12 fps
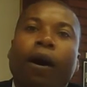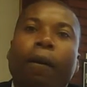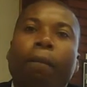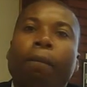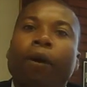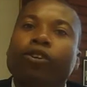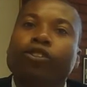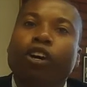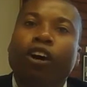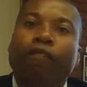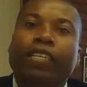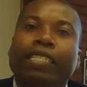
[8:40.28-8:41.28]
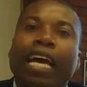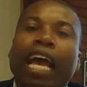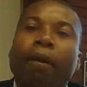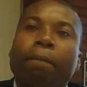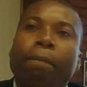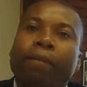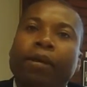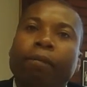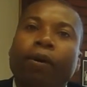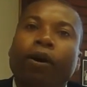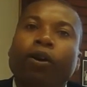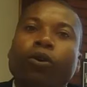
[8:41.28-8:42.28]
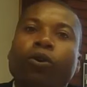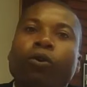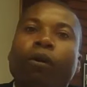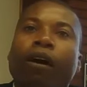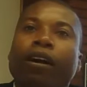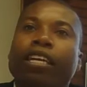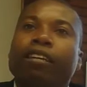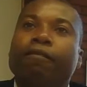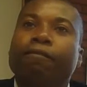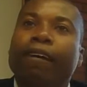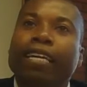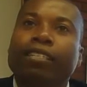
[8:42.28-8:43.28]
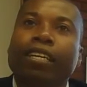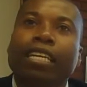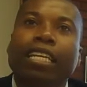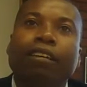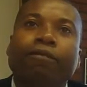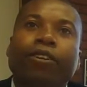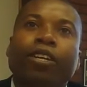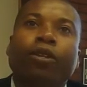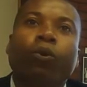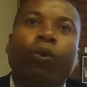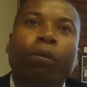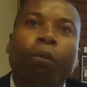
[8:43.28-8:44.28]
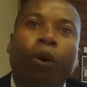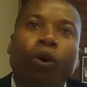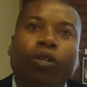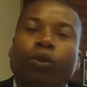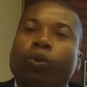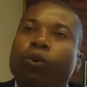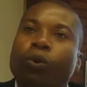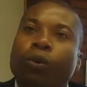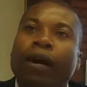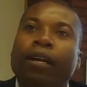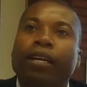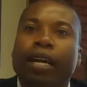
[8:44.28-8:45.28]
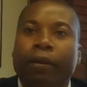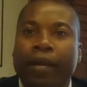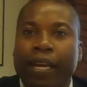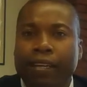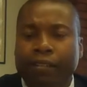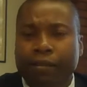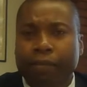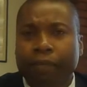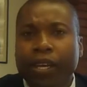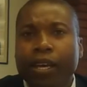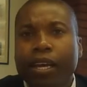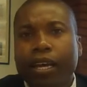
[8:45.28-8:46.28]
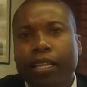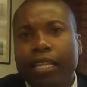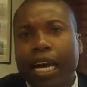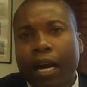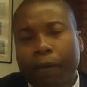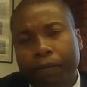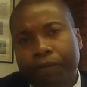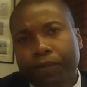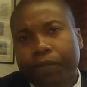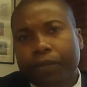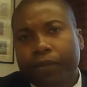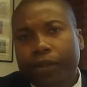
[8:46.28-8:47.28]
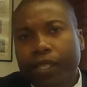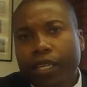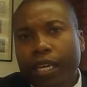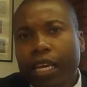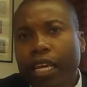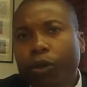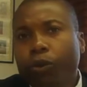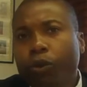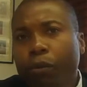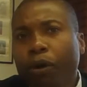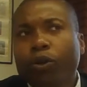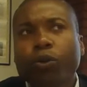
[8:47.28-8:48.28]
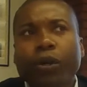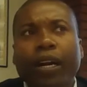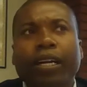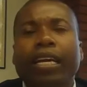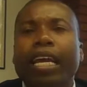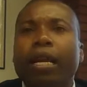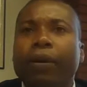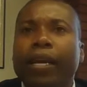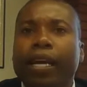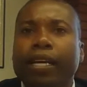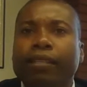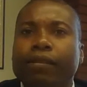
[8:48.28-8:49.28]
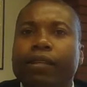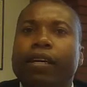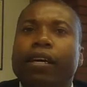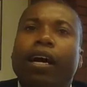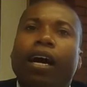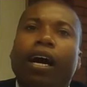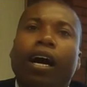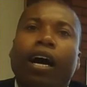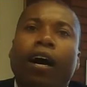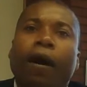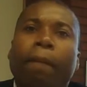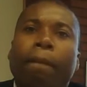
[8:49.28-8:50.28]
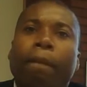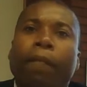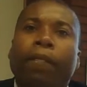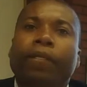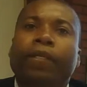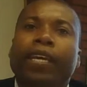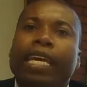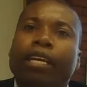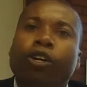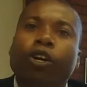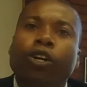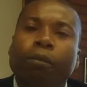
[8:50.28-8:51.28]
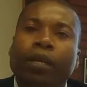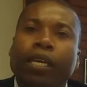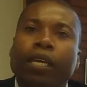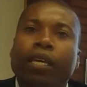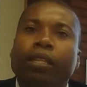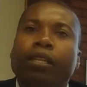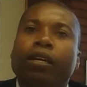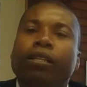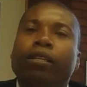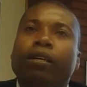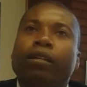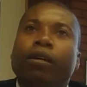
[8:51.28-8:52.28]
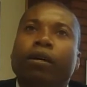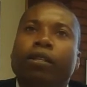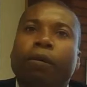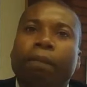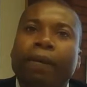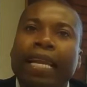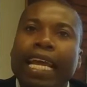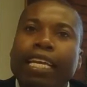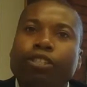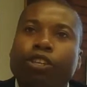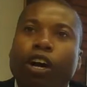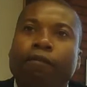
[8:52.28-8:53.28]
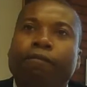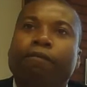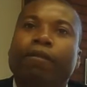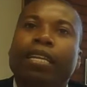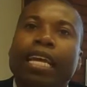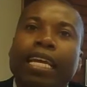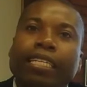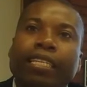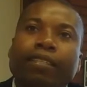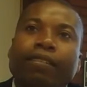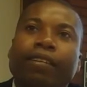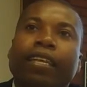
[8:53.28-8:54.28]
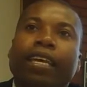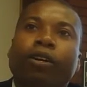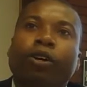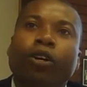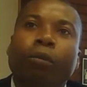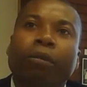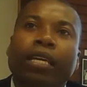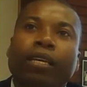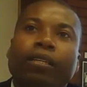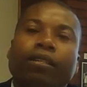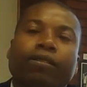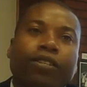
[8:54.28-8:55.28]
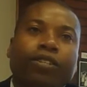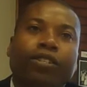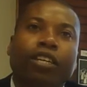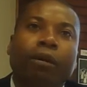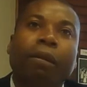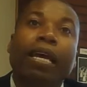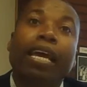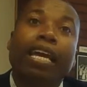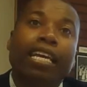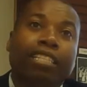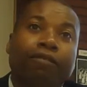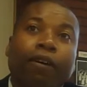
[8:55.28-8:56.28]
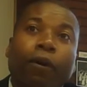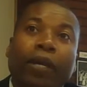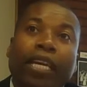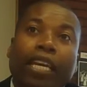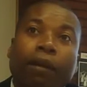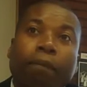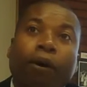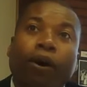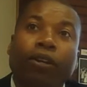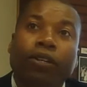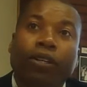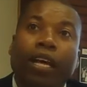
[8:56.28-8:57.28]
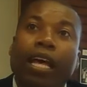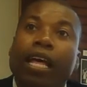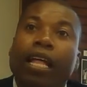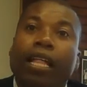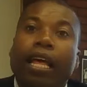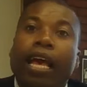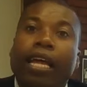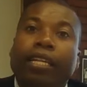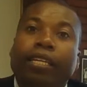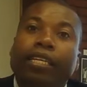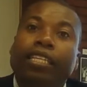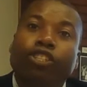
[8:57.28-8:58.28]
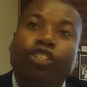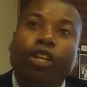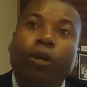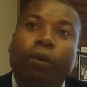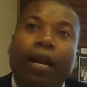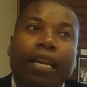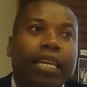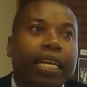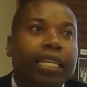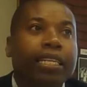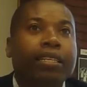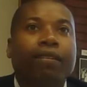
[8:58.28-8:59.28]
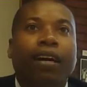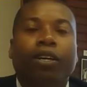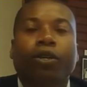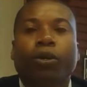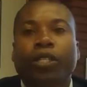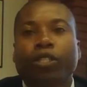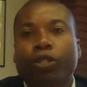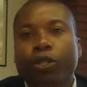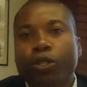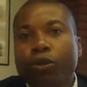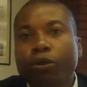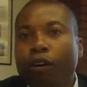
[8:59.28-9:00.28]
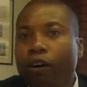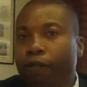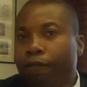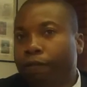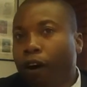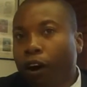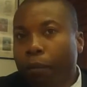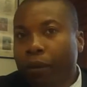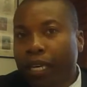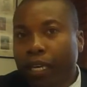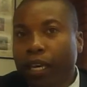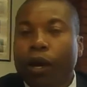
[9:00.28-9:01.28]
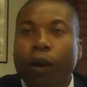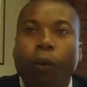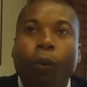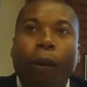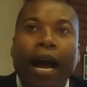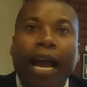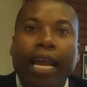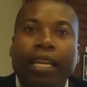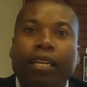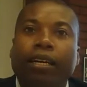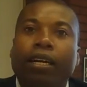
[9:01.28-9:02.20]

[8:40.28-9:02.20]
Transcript: most of the time, people who are infected live in remote rural areas. Now, in remote rural areas, the economy, the place of ladies in the economic system is very important. And in general, ladies are going to do farming while